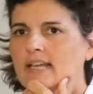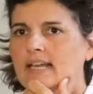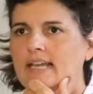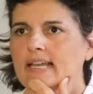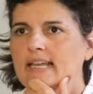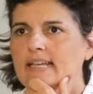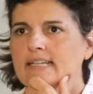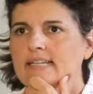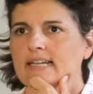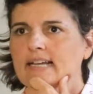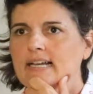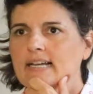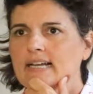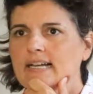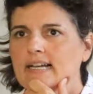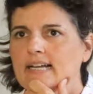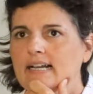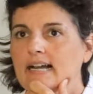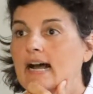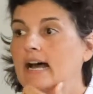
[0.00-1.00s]
And
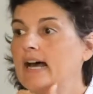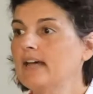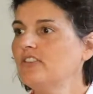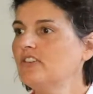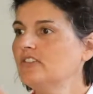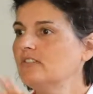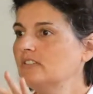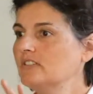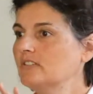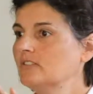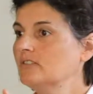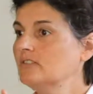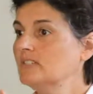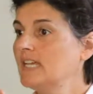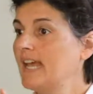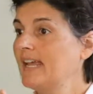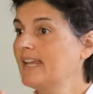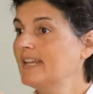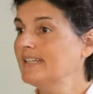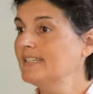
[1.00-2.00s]
Arthur had
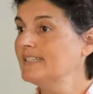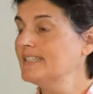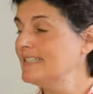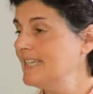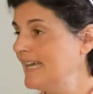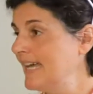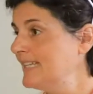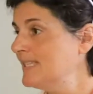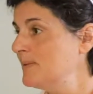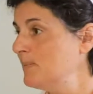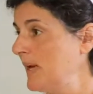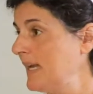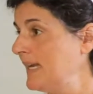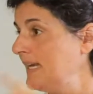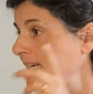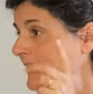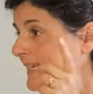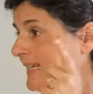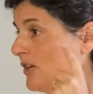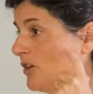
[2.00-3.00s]
taken his dad's money
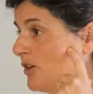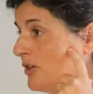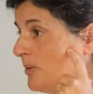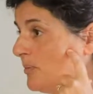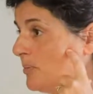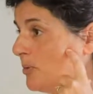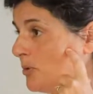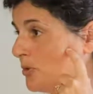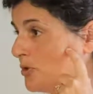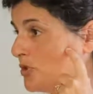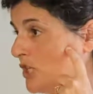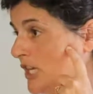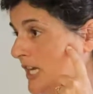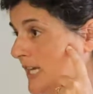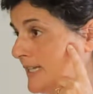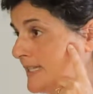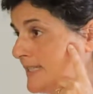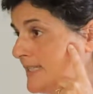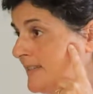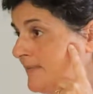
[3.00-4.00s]
and he'd gone and bought
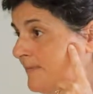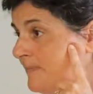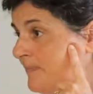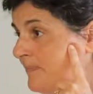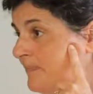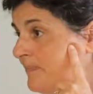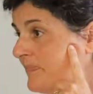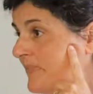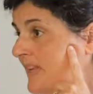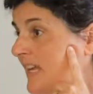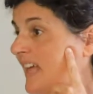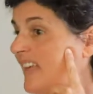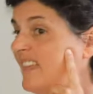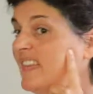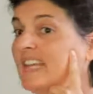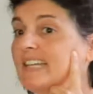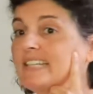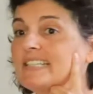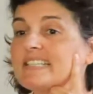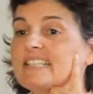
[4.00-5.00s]
shares. And
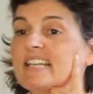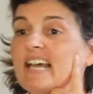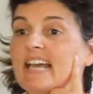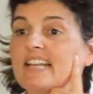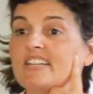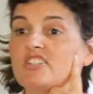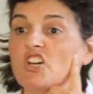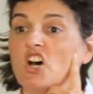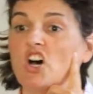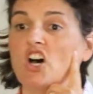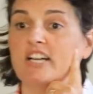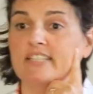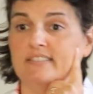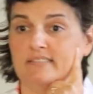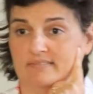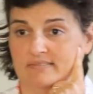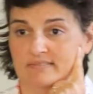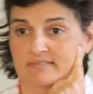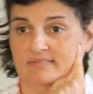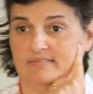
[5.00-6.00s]
then his dad died.
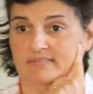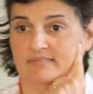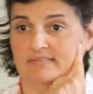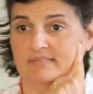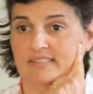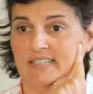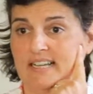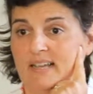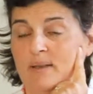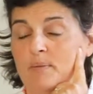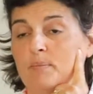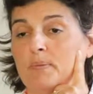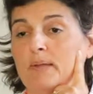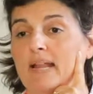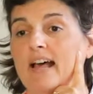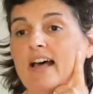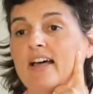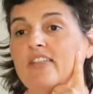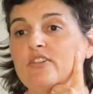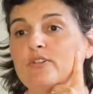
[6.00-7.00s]
But
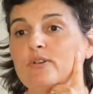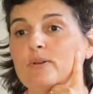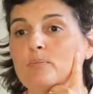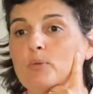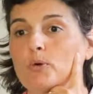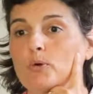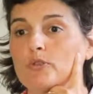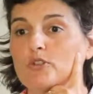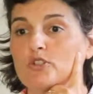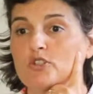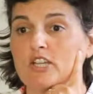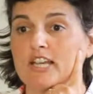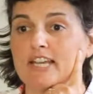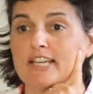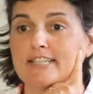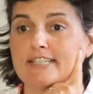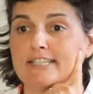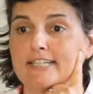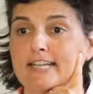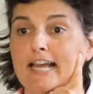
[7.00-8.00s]
Arthur had bought the
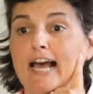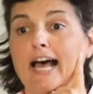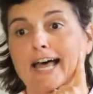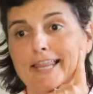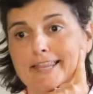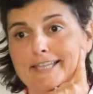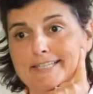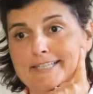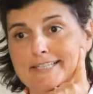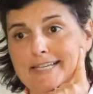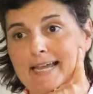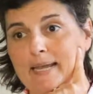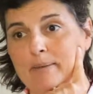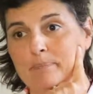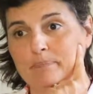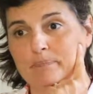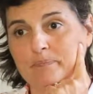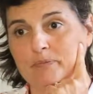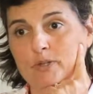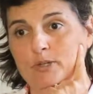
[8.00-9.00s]
shares in Arthur's
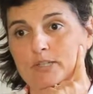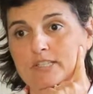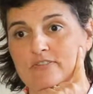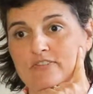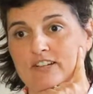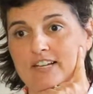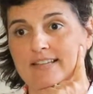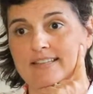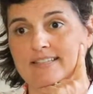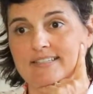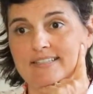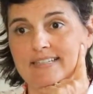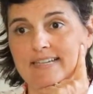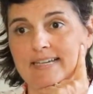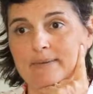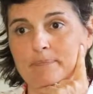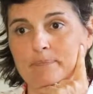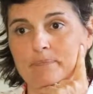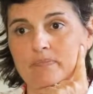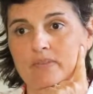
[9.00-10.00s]
name, not his father's
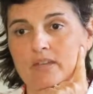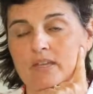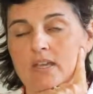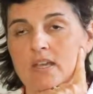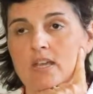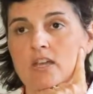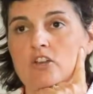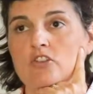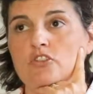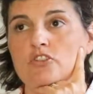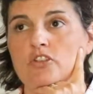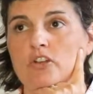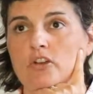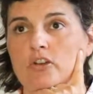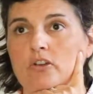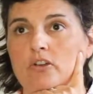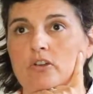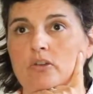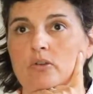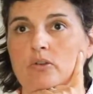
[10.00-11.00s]
name.
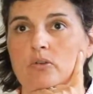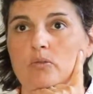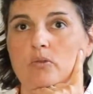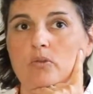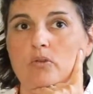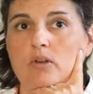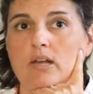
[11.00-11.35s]
So